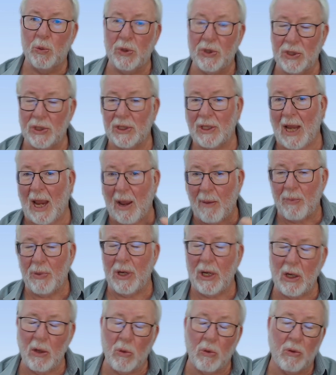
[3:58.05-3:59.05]
which is
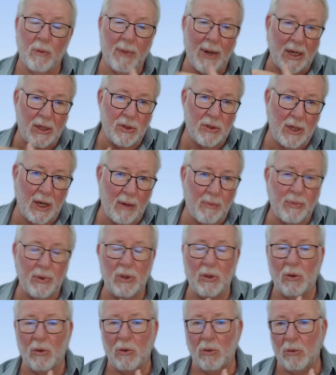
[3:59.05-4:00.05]
happening or about to
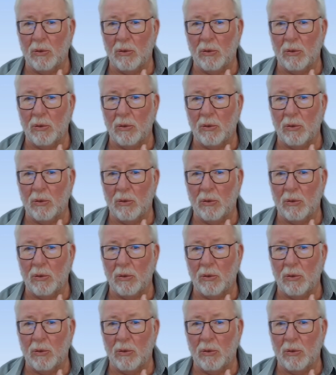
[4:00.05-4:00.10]
happen